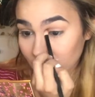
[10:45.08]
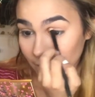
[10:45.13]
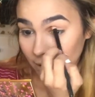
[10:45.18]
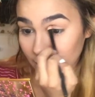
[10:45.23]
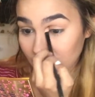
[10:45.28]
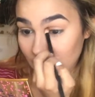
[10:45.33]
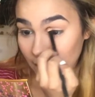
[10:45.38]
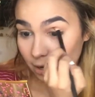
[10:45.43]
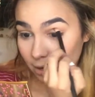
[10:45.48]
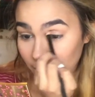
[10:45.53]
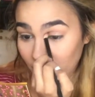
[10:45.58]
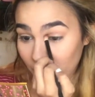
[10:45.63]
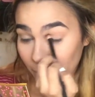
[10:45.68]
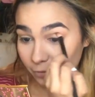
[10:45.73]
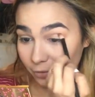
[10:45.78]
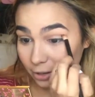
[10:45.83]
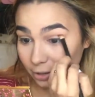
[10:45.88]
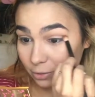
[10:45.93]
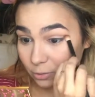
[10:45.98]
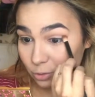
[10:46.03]
It's like the
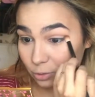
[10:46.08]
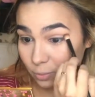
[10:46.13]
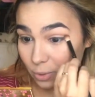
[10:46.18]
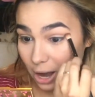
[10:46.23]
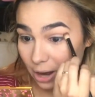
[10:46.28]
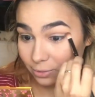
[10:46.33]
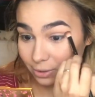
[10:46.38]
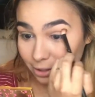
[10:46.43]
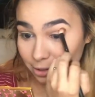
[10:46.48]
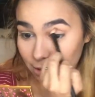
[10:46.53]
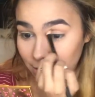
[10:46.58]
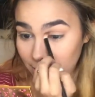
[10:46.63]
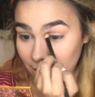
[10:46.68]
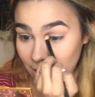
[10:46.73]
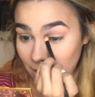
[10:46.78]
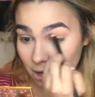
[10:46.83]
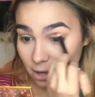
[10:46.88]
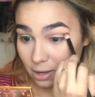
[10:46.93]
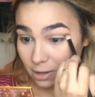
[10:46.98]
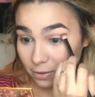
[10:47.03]
perfect neutral brown, I think,
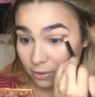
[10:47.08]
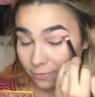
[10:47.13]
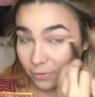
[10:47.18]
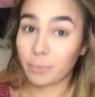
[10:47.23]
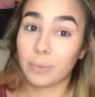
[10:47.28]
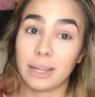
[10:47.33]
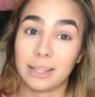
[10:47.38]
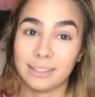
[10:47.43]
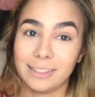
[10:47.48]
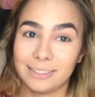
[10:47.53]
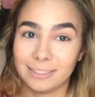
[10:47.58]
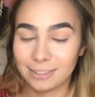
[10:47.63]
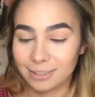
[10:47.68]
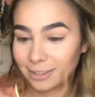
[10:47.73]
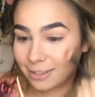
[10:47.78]
for me at least.